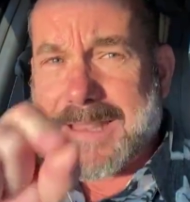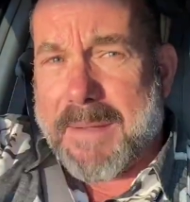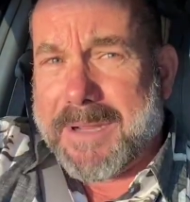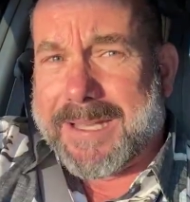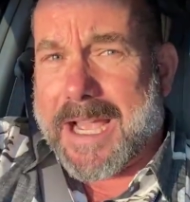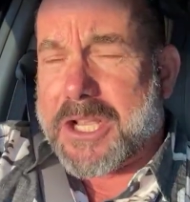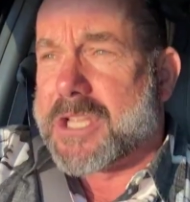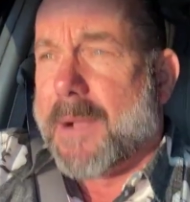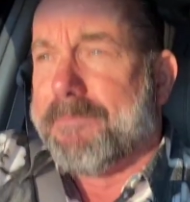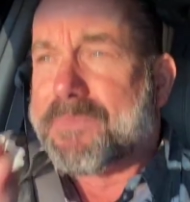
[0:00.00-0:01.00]
Let me tell you
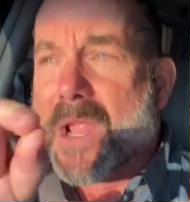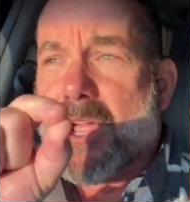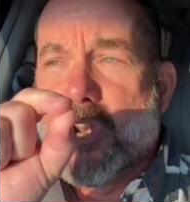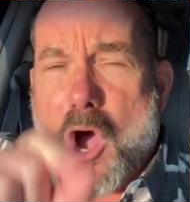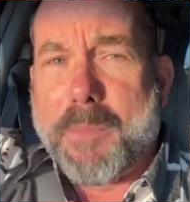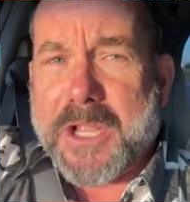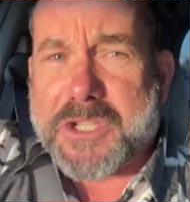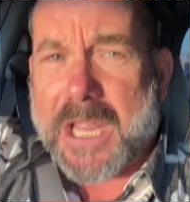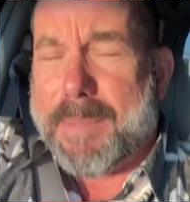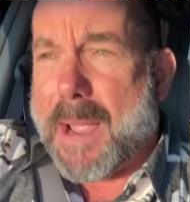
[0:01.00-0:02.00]
something.
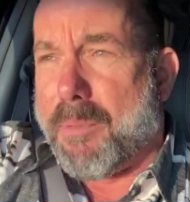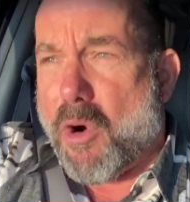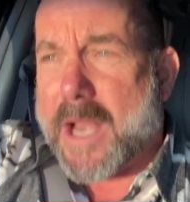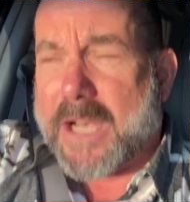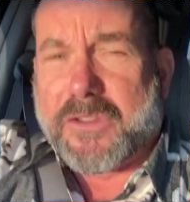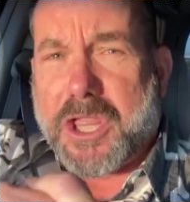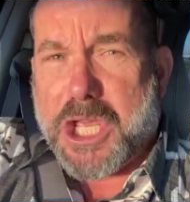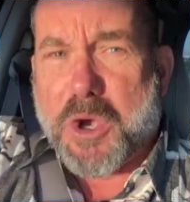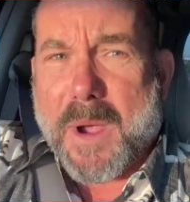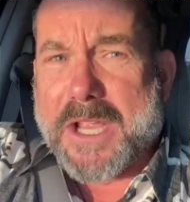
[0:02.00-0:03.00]
Nobody's going to be appointed to
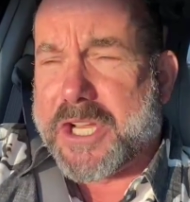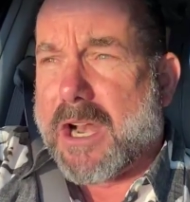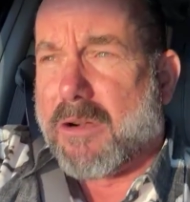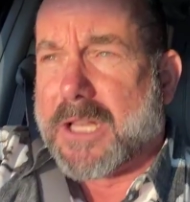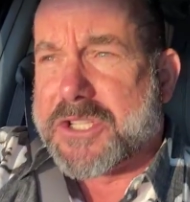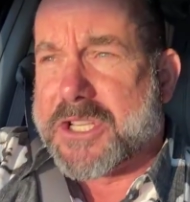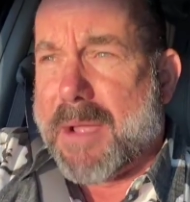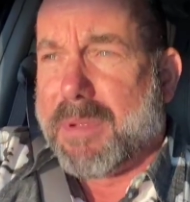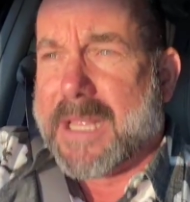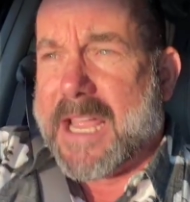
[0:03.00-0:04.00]
the UN General
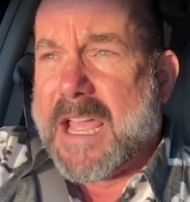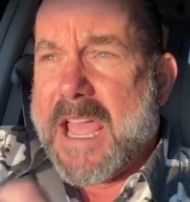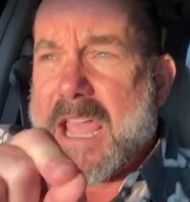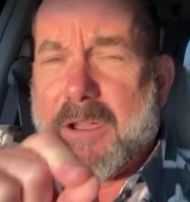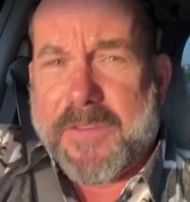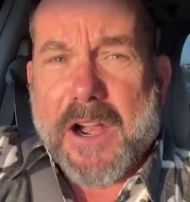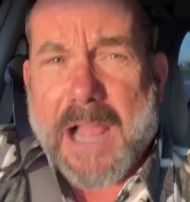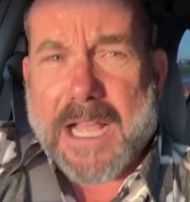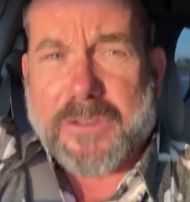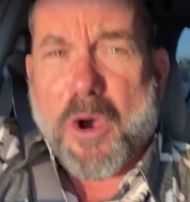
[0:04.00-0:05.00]
Assembly if
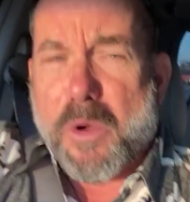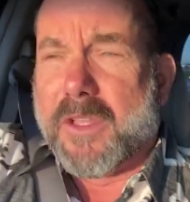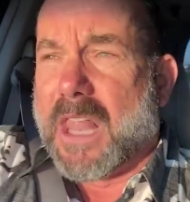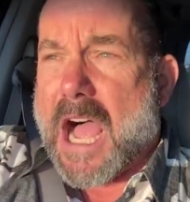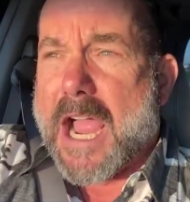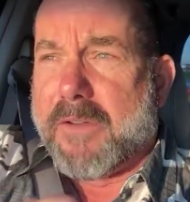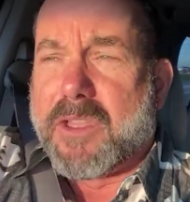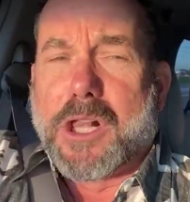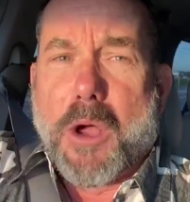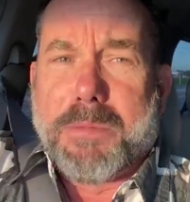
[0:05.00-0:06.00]
they're not towing the line
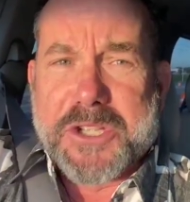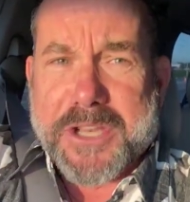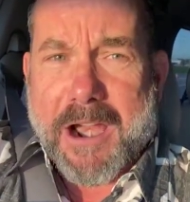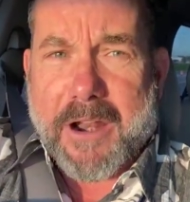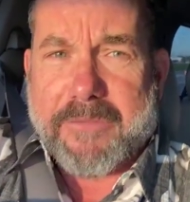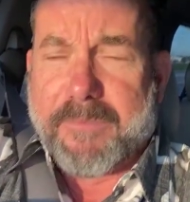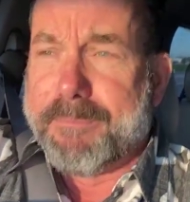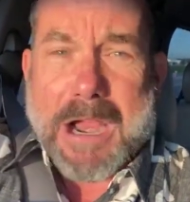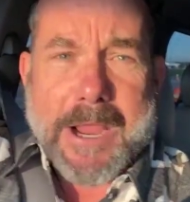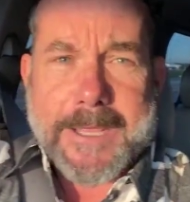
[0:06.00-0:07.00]
of the globalist narrative,
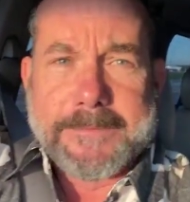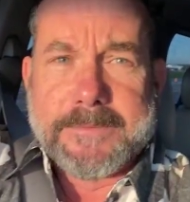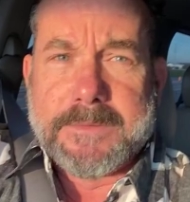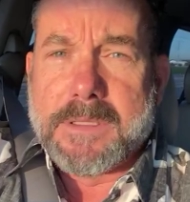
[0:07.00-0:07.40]
period.